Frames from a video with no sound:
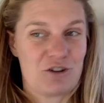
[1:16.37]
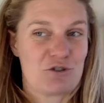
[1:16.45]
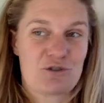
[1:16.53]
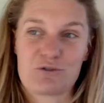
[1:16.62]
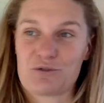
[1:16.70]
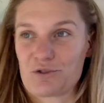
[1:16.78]

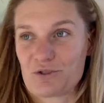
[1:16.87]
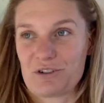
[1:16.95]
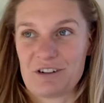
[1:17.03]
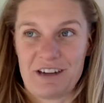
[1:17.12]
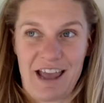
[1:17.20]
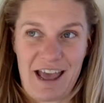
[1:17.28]
should or
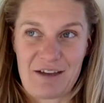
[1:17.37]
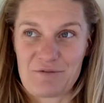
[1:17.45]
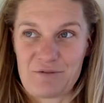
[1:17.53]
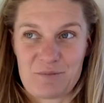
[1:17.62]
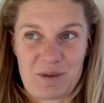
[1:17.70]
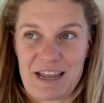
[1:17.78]
shouldn't have
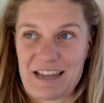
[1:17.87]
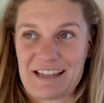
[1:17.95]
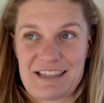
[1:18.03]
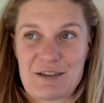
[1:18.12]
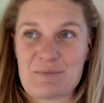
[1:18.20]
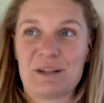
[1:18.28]

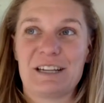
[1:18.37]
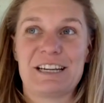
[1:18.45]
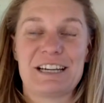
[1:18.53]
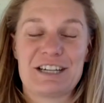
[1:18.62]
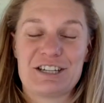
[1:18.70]
the ability